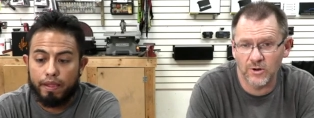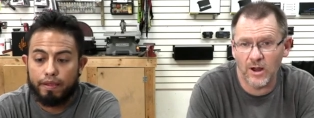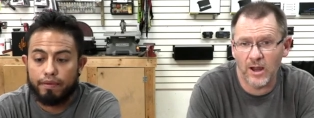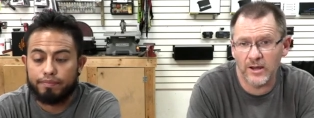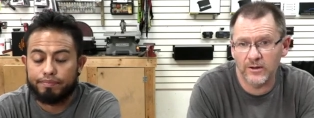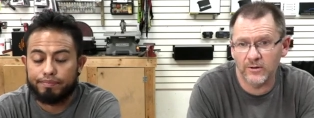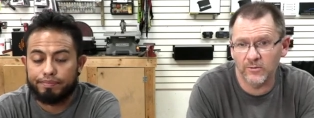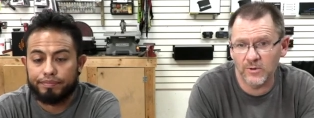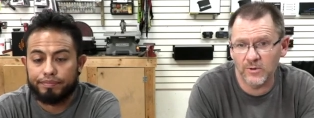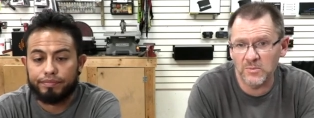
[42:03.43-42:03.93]

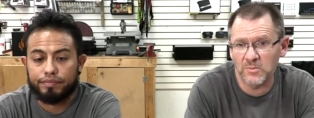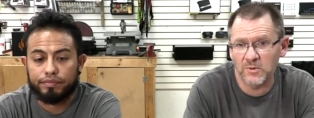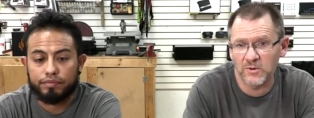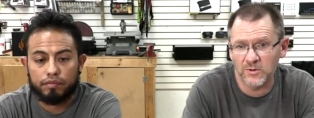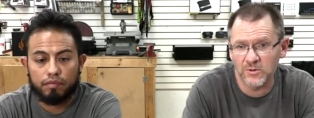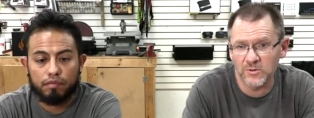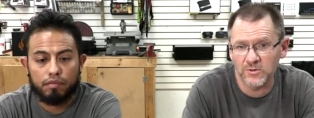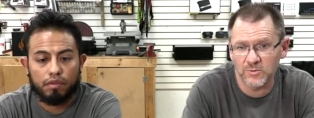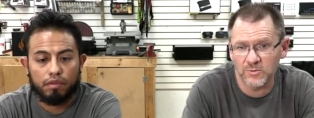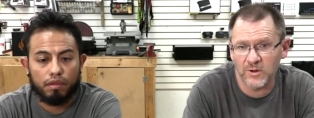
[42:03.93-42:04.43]
Speaker 1: trying to
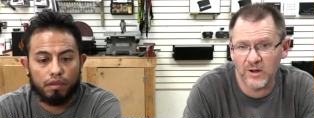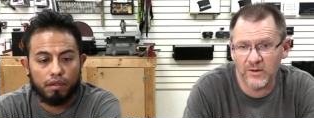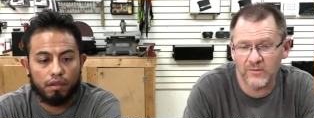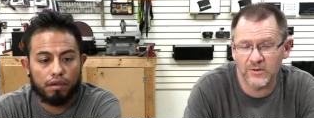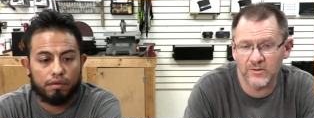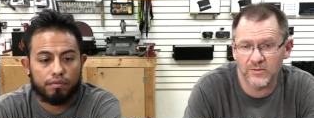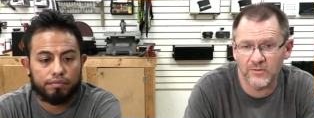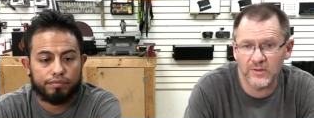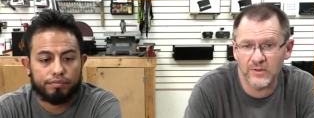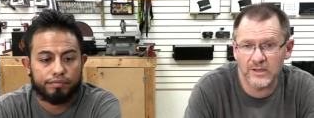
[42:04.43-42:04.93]
reproduce whatever
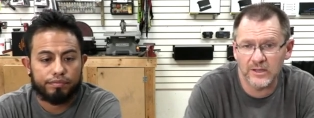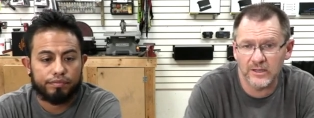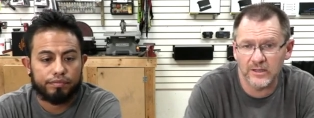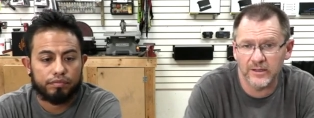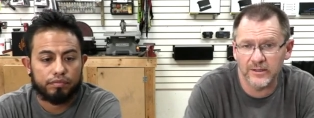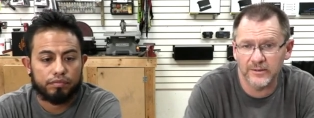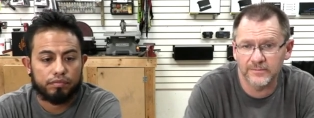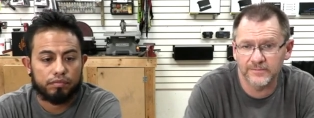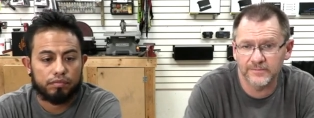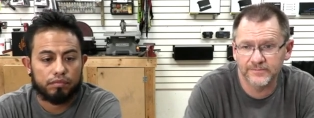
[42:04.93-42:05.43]
you're feeding
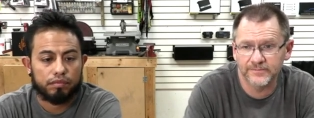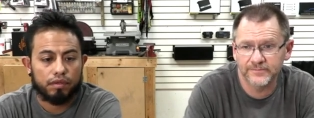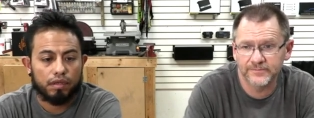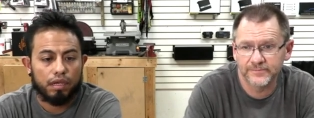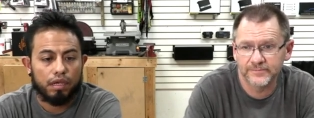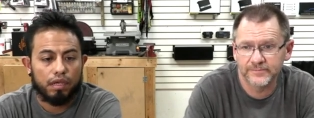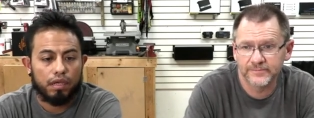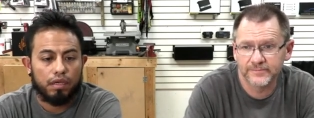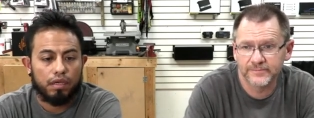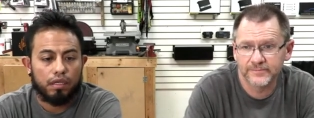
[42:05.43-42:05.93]
it.
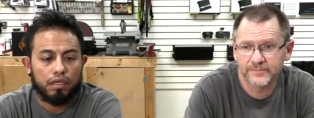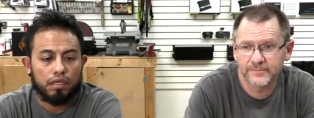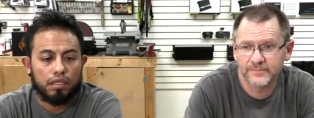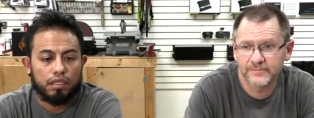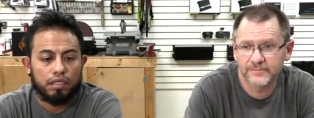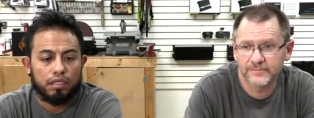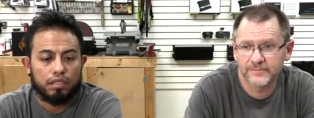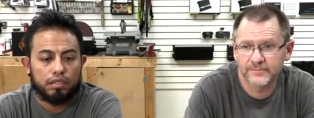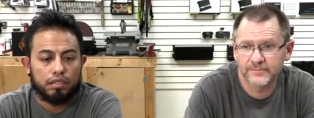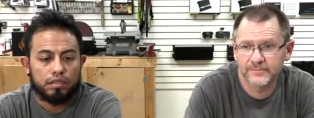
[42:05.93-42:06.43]

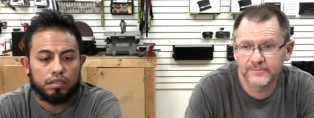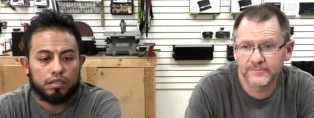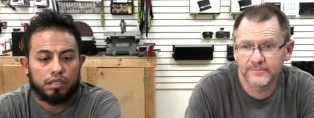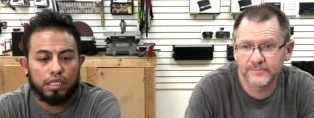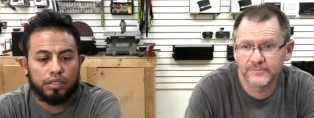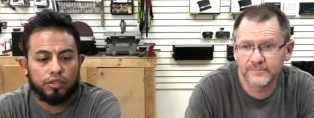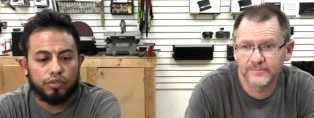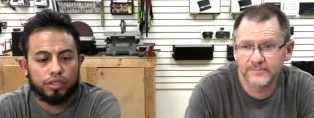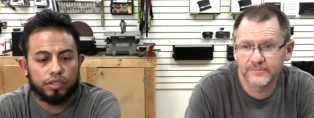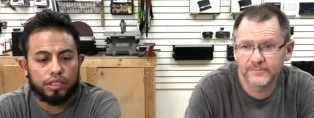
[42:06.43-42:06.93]

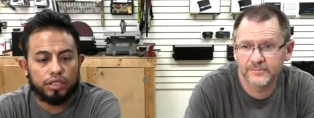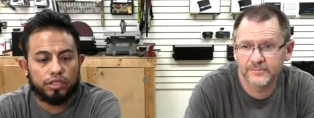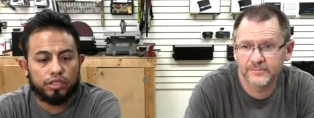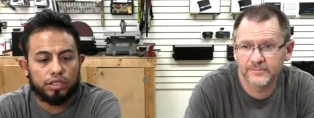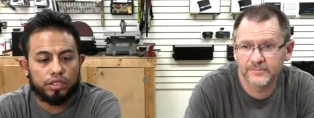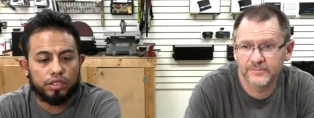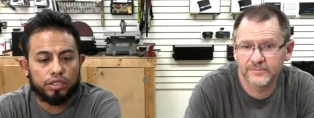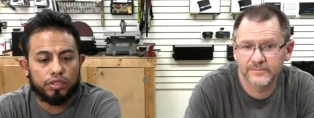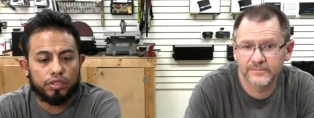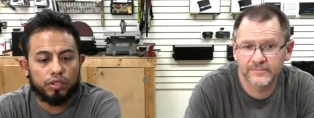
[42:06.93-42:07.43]
Speaker 2: I use the
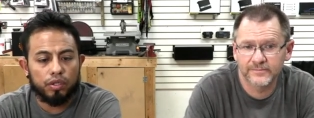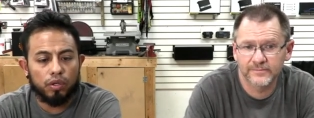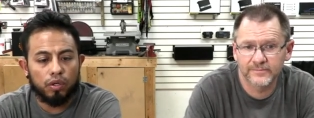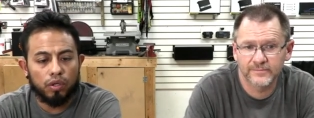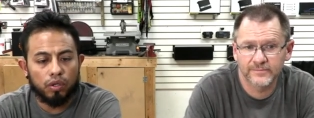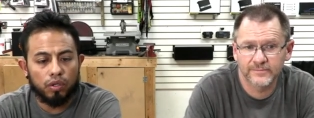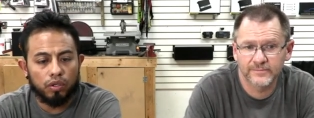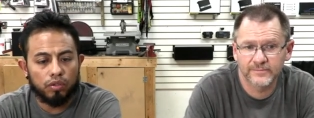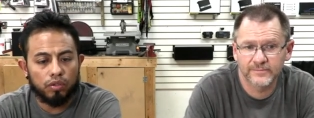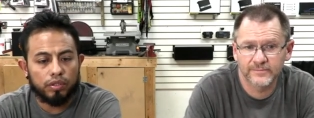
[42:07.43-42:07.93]

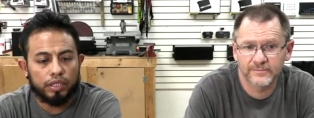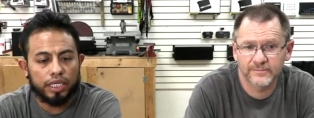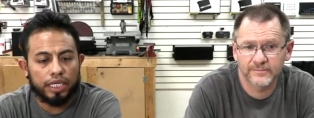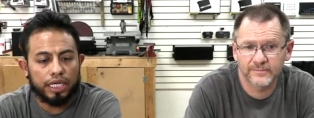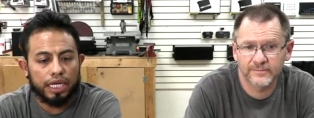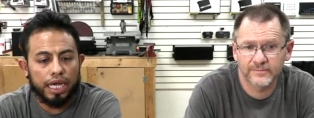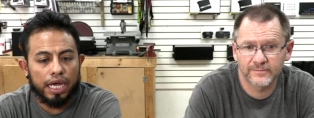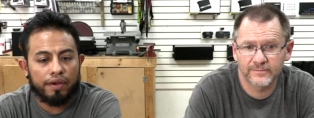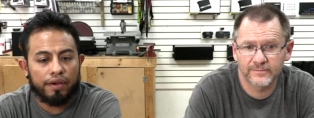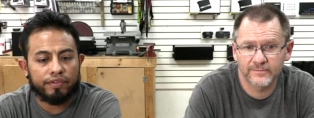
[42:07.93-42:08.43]
GTO
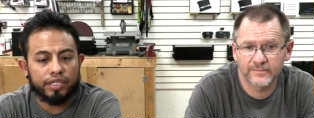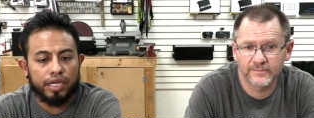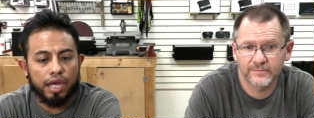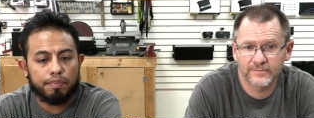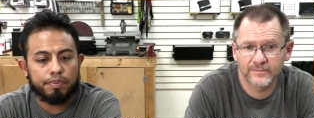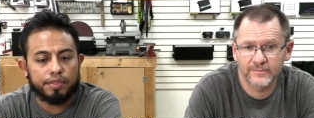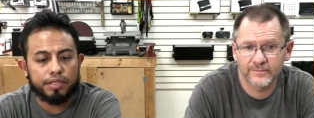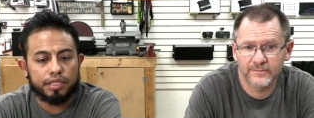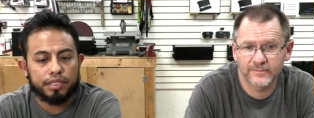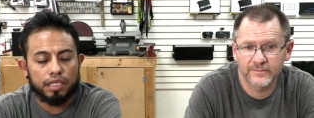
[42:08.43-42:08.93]
and have an
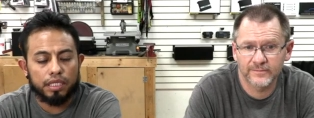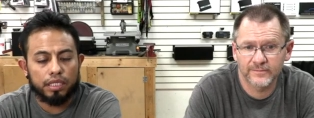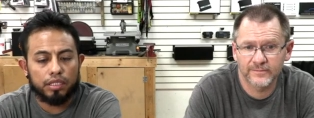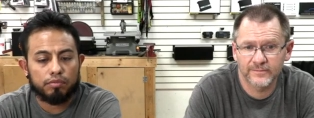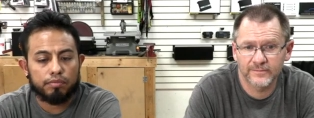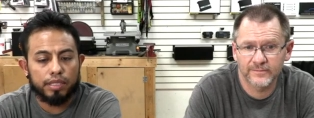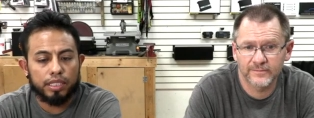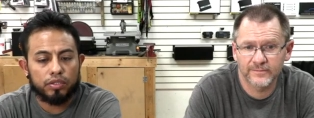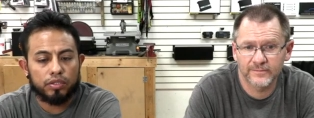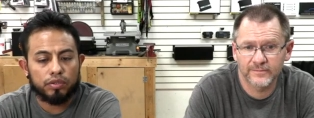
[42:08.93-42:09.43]
epicenter
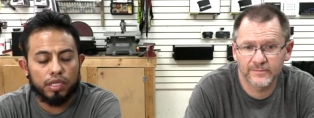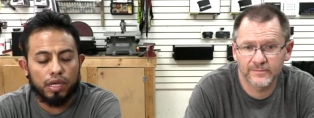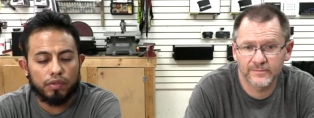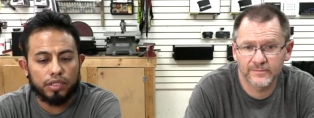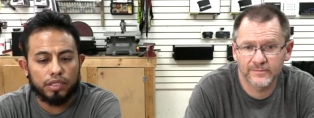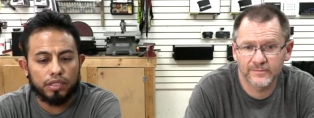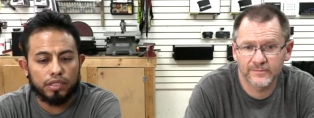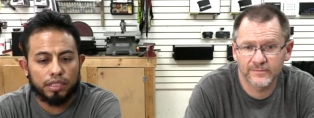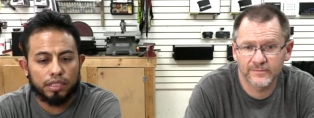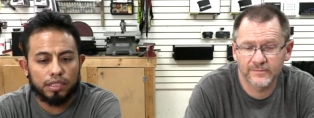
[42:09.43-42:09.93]
in my
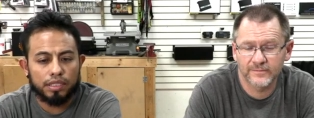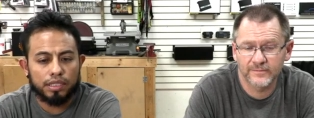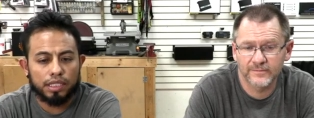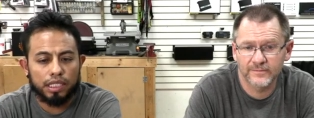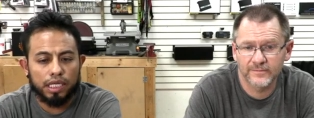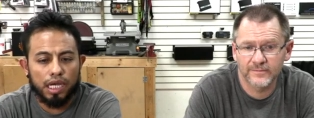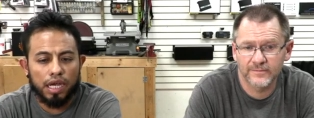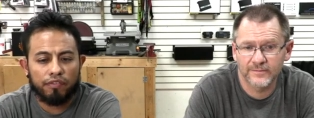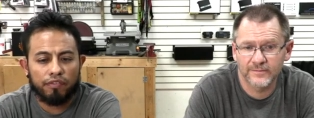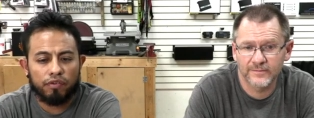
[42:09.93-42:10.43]

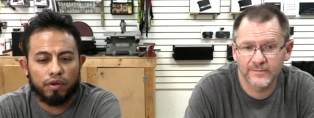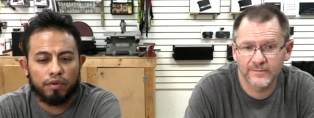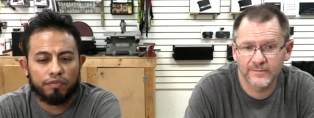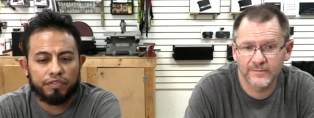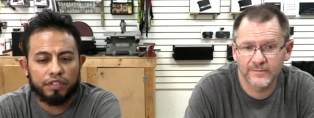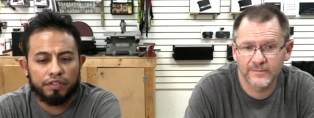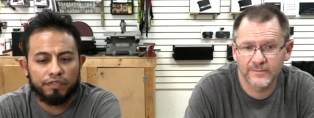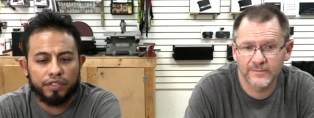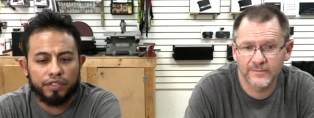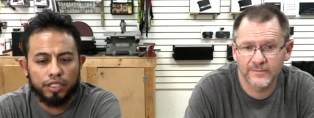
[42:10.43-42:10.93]
2016
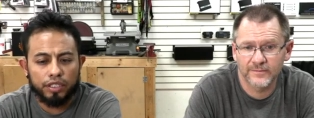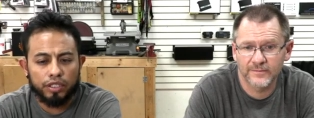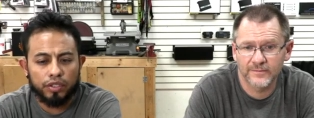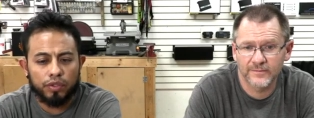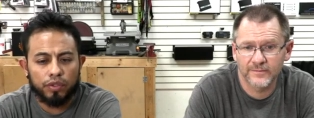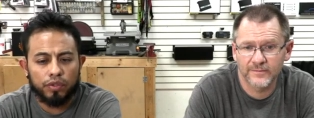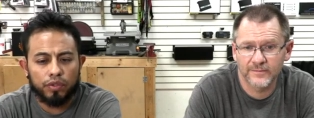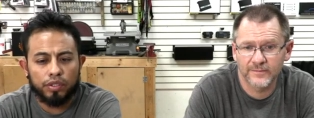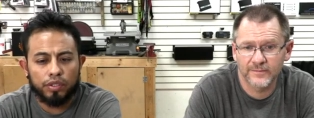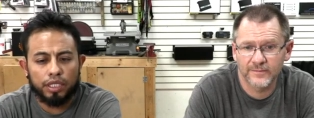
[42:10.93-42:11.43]
F-150. Do
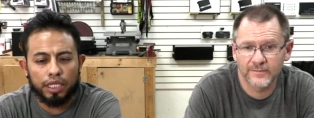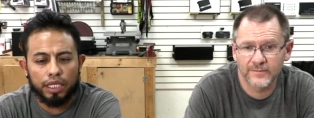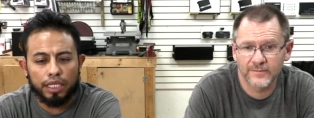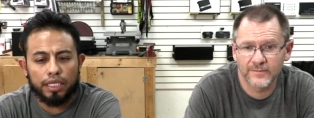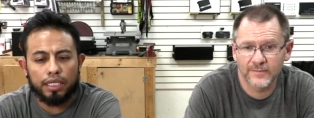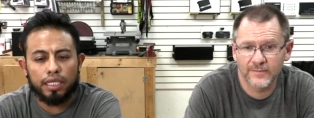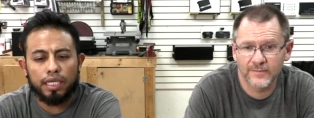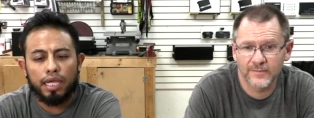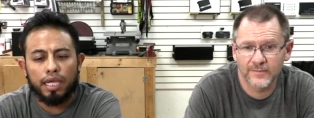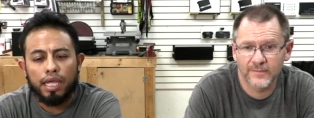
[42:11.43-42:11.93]
you
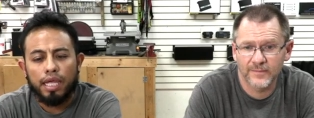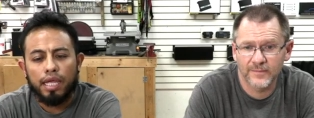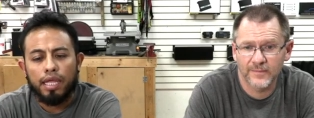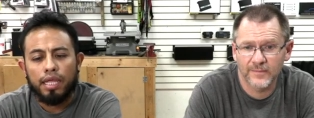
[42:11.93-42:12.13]
think